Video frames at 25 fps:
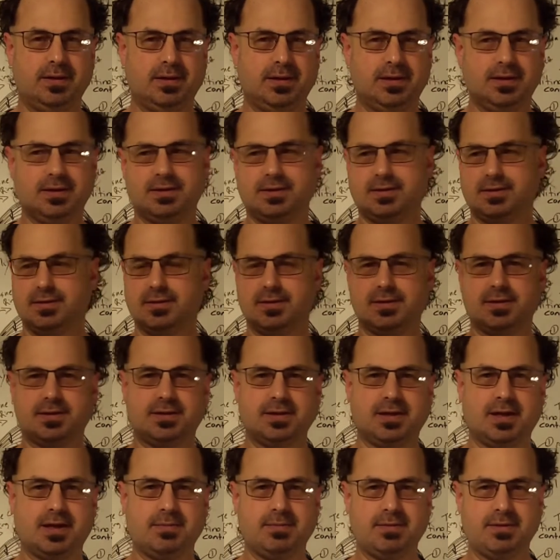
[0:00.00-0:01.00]
until the
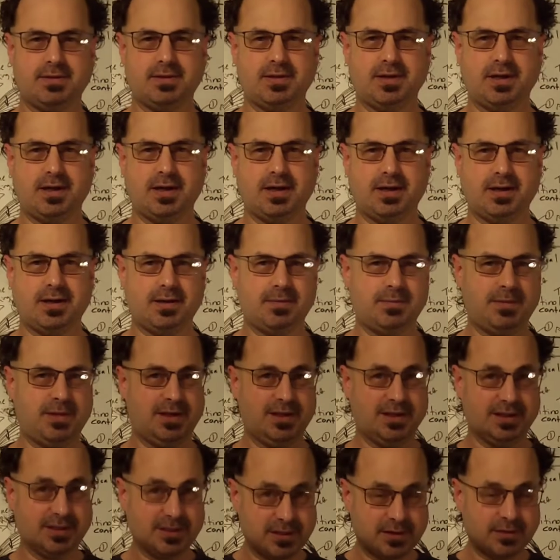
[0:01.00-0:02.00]
time you died? I
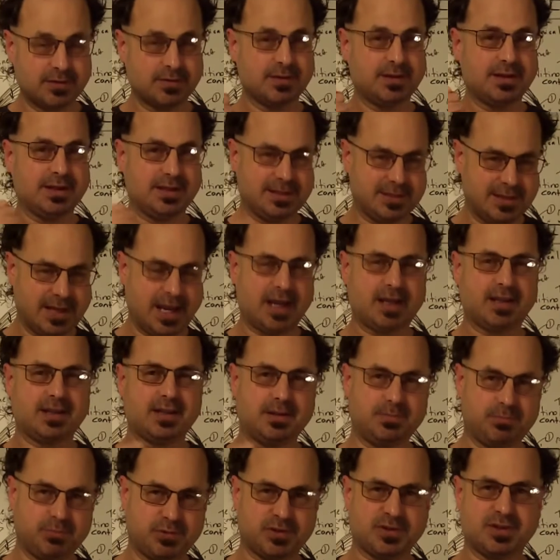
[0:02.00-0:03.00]
mean, literally
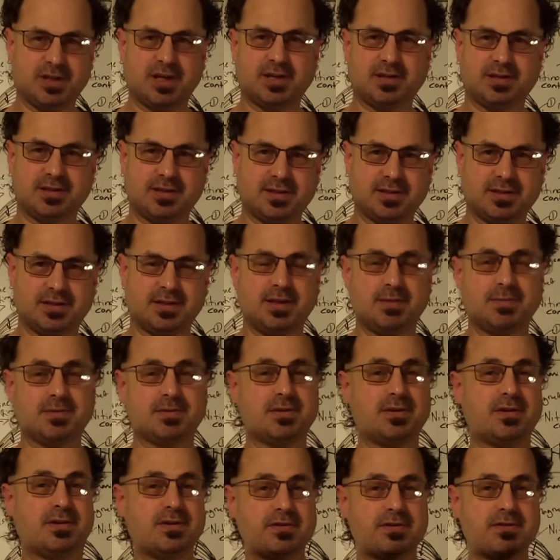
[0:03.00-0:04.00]
exactly precisely the same, as
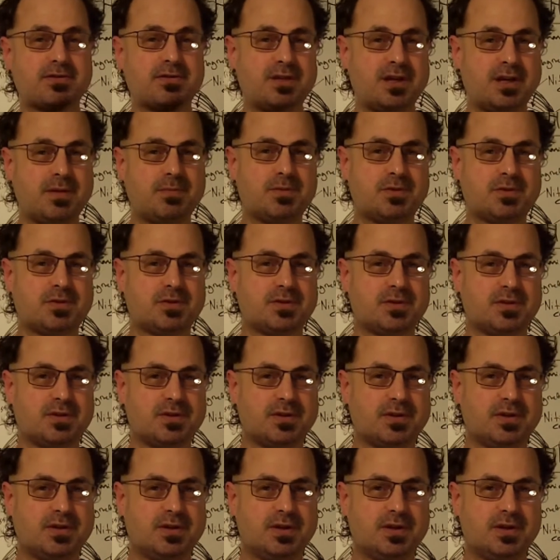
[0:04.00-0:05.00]
long as your
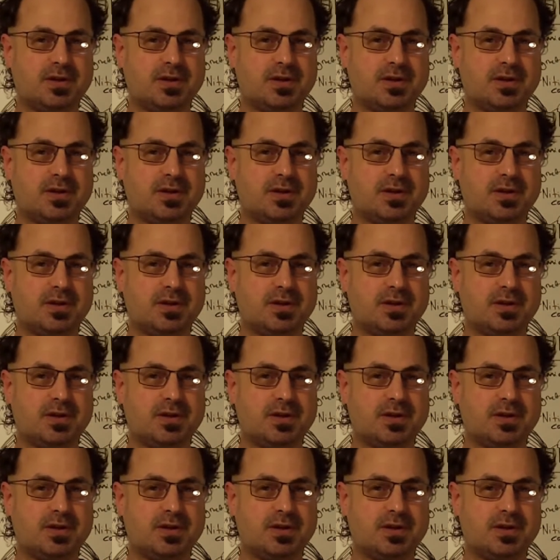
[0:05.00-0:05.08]
temperature.